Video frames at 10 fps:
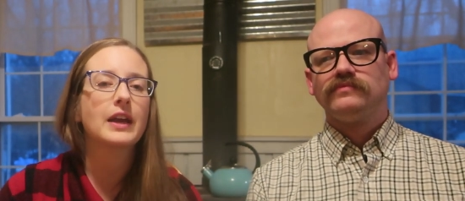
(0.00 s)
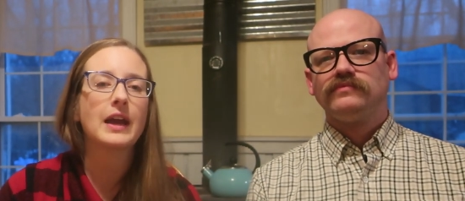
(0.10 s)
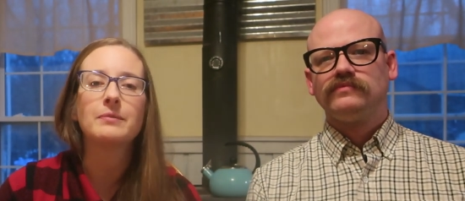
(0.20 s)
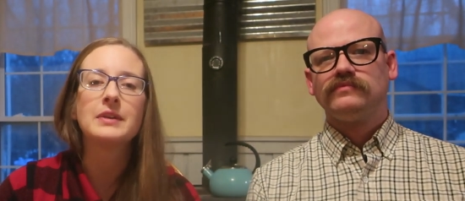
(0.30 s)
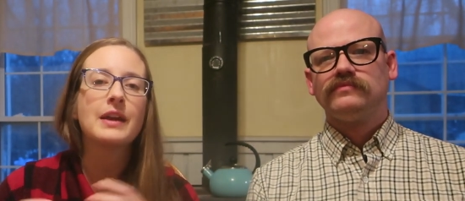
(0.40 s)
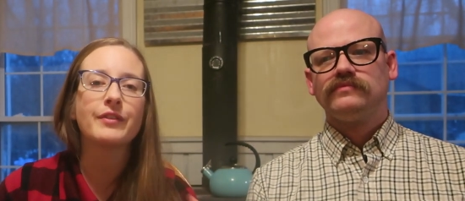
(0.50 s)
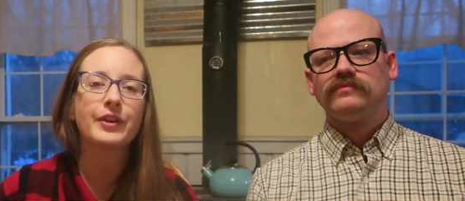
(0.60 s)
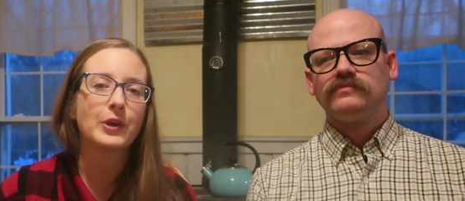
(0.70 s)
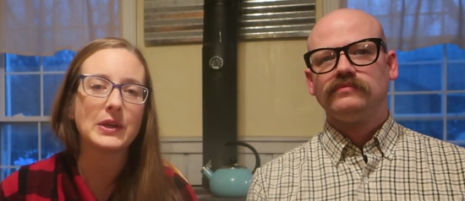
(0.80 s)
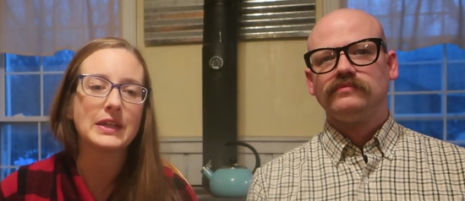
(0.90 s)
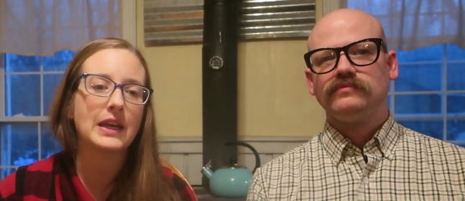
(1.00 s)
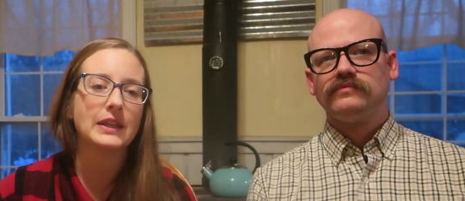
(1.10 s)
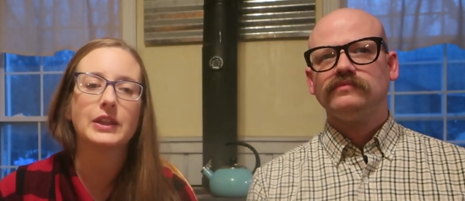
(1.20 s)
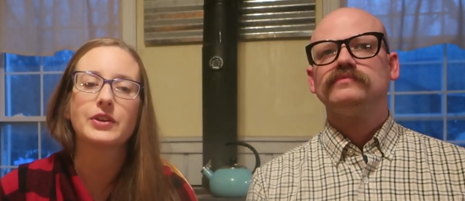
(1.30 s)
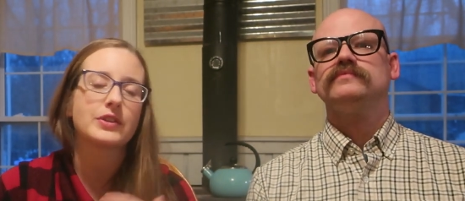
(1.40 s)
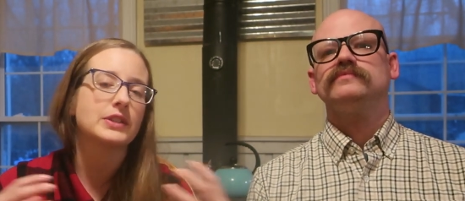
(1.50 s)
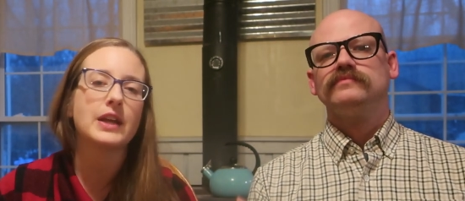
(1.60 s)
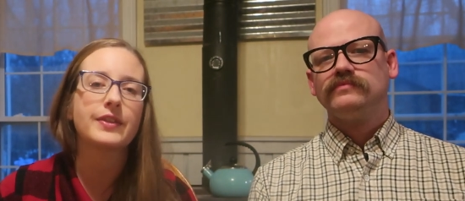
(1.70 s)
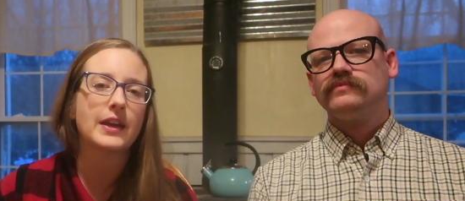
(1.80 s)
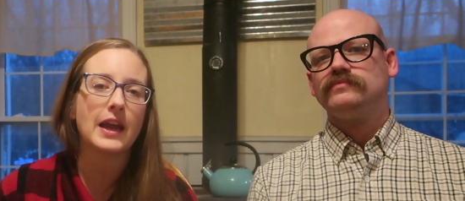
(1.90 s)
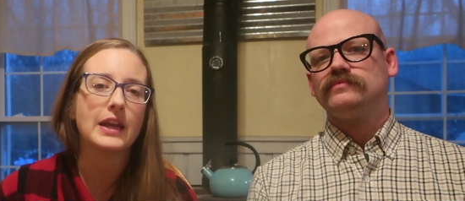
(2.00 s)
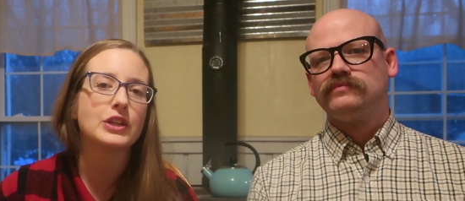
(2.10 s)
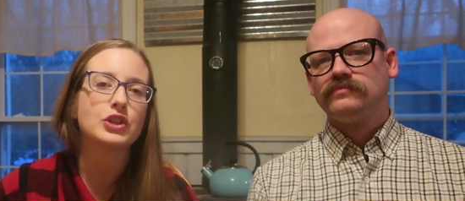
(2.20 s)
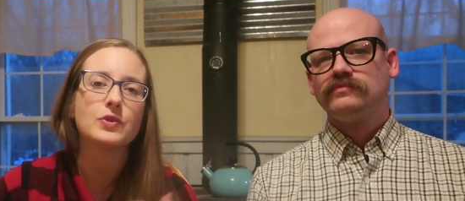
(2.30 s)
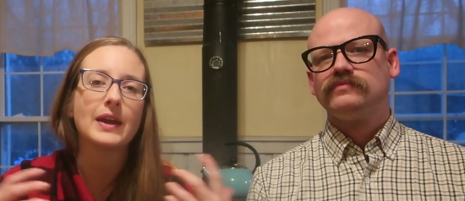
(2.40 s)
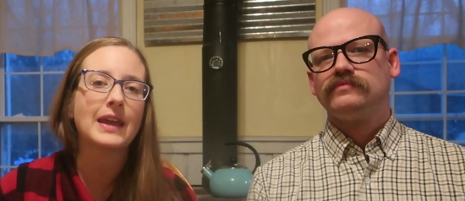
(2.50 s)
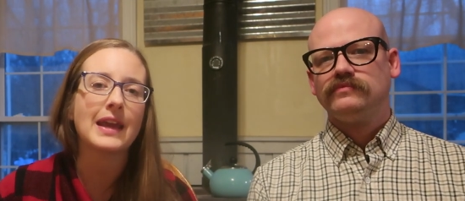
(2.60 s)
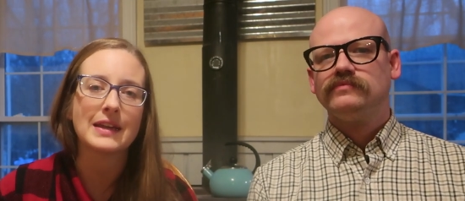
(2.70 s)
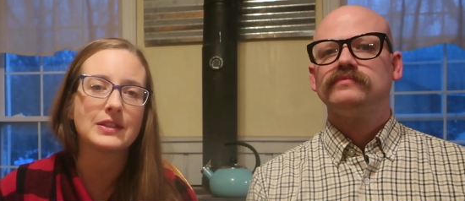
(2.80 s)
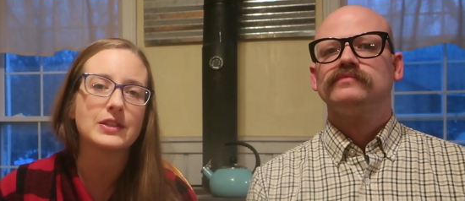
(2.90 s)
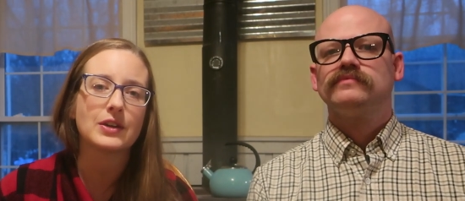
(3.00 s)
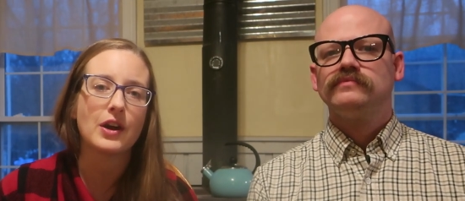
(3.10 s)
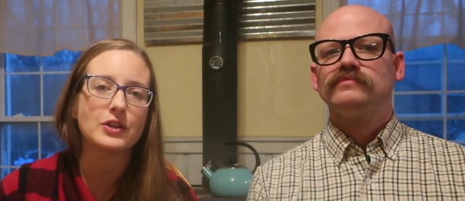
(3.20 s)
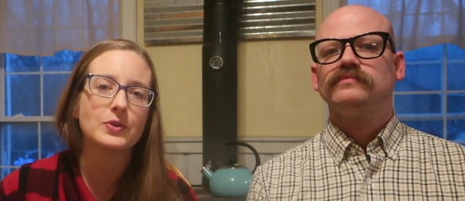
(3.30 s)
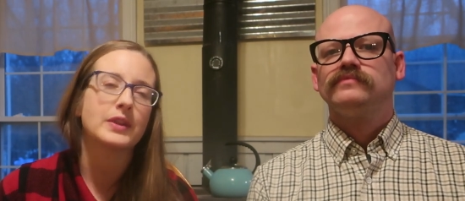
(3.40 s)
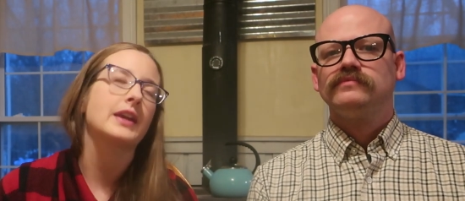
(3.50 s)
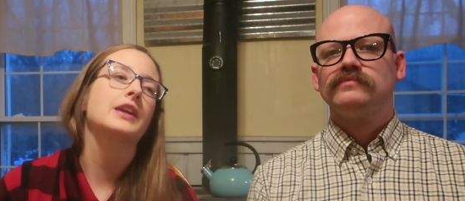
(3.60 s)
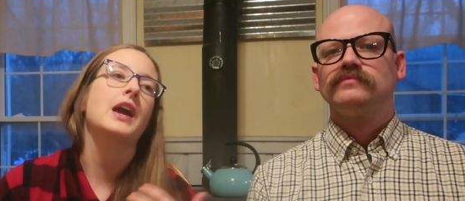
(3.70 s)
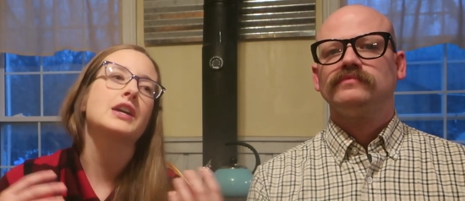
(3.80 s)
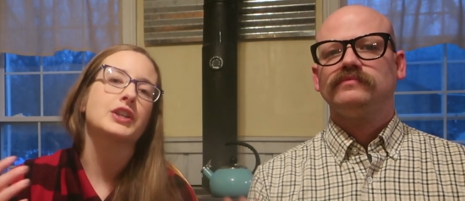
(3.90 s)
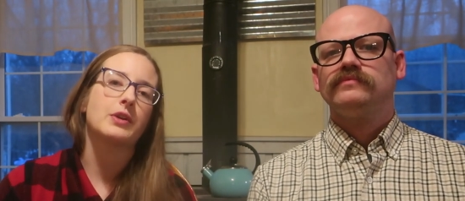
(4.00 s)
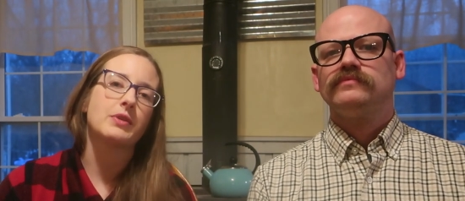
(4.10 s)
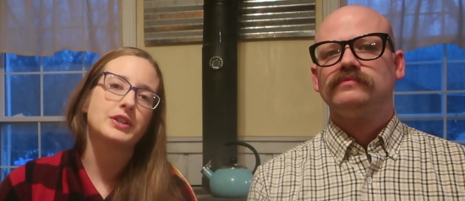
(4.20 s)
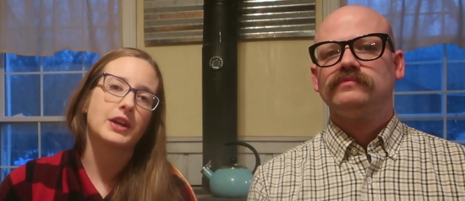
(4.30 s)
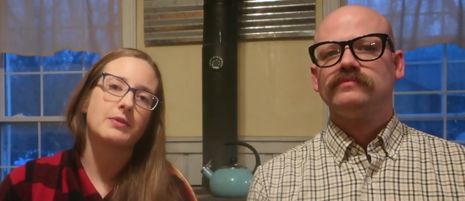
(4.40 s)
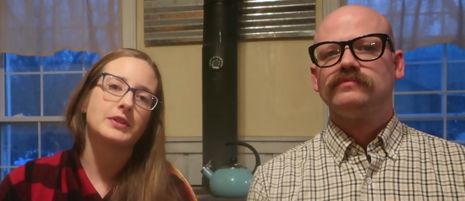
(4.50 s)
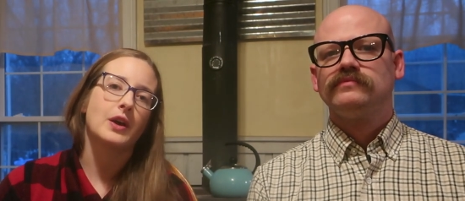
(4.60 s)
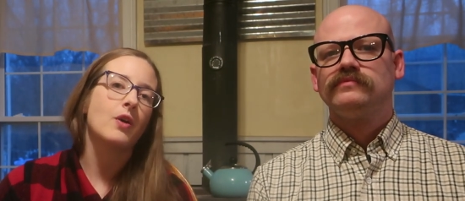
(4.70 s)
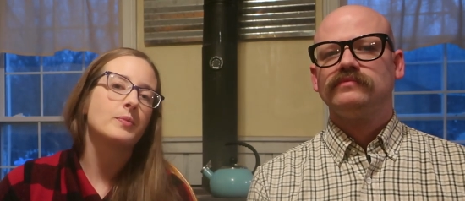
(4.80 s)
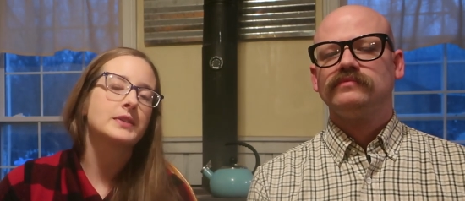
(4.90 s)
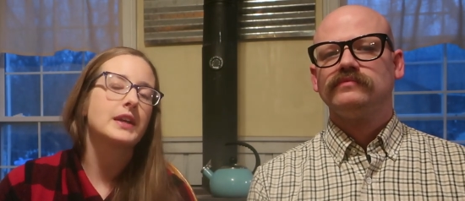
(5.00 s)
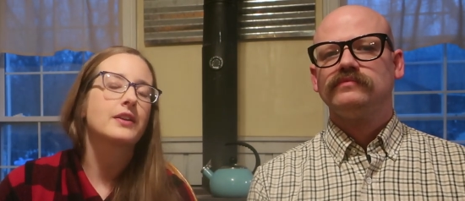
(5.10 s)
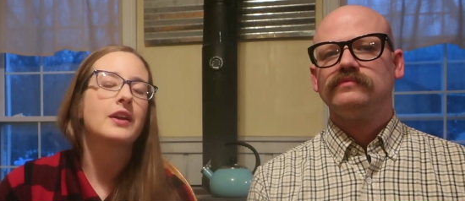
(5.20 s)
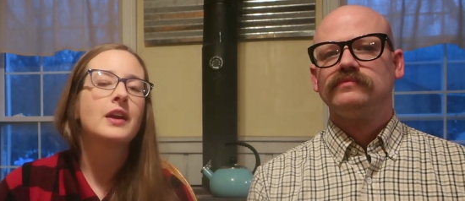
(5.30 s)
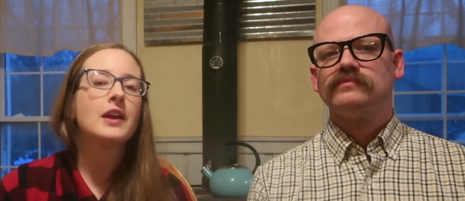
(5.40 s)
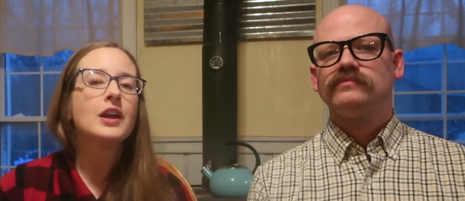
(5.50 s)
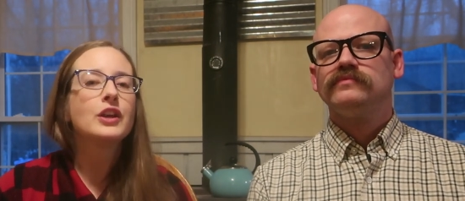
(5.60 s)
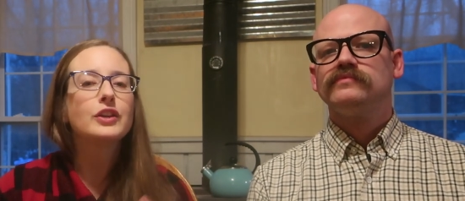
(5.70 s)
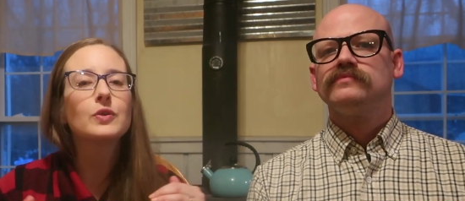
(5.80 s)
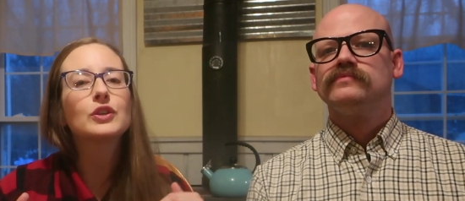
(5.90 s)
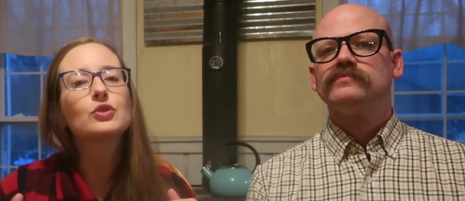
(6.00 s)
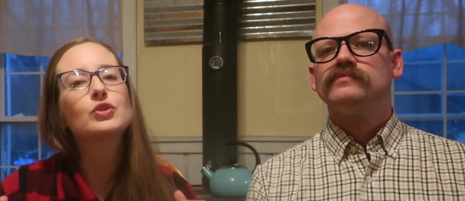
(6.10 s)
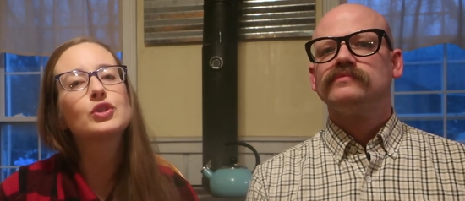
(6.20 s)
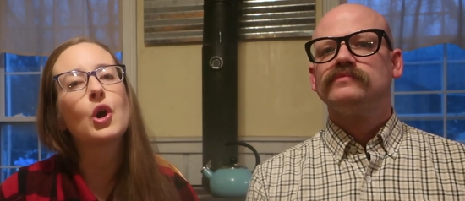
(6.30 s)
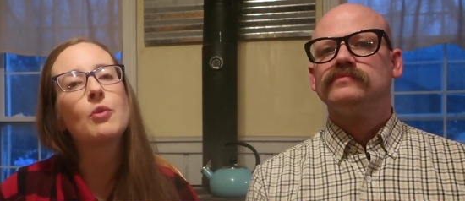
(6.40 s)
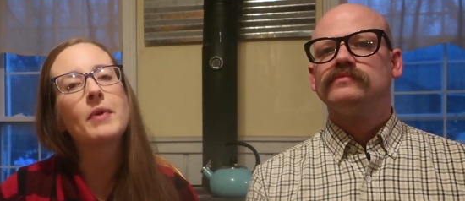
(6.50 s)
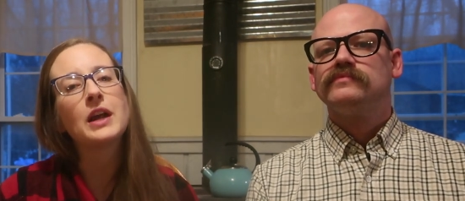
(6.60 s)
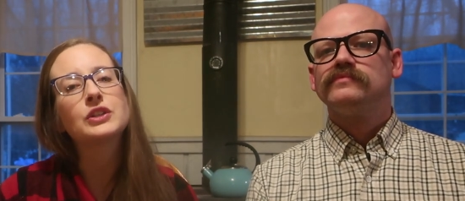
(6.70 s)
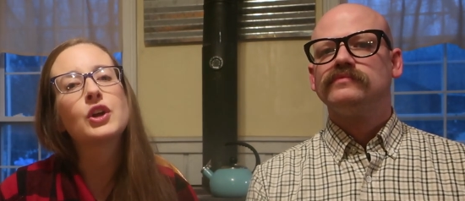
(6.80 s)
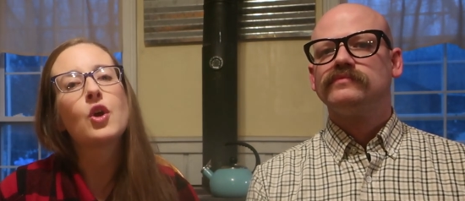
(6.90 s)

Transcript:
Speaker 1: like I'm never going to get there. There's nothing I can do. I can't start doing that. Gosh, I wish I was a homesteader. You can do so much